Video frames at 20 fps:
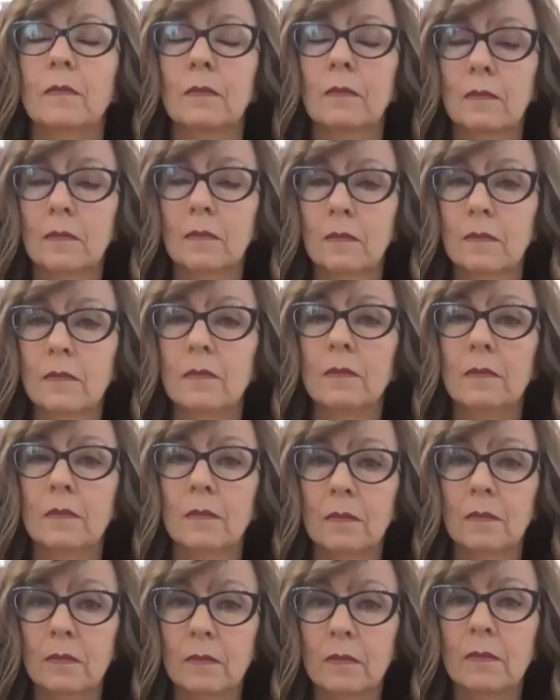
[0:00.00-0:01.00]
design
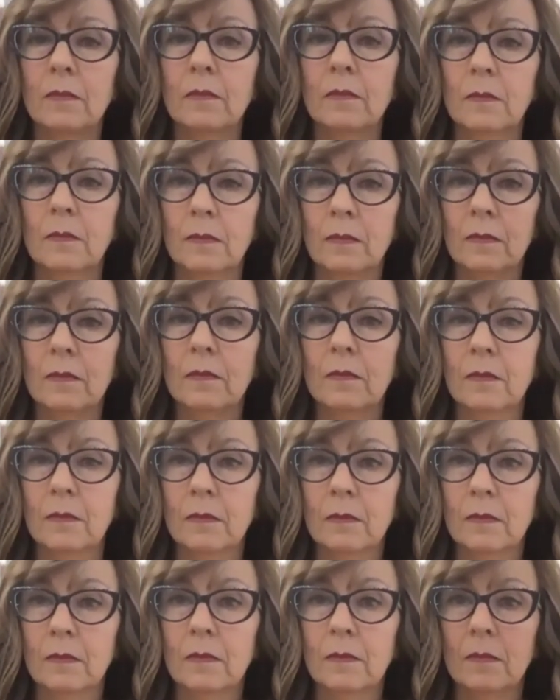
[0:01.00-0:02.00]
between the
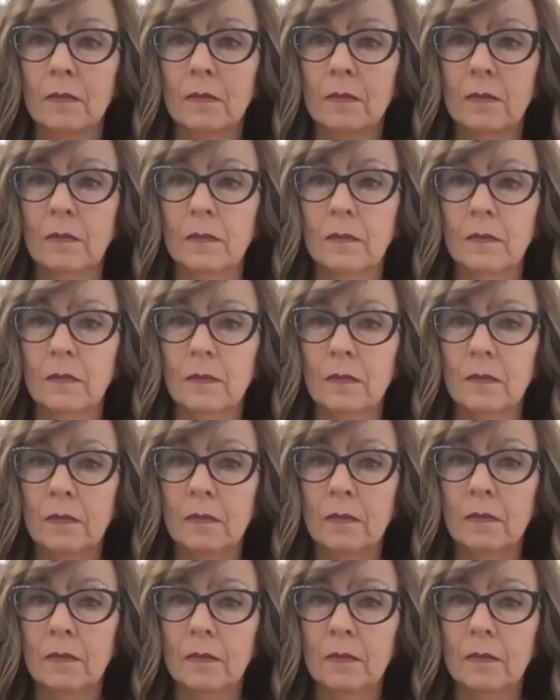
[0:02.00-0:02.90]
G and the will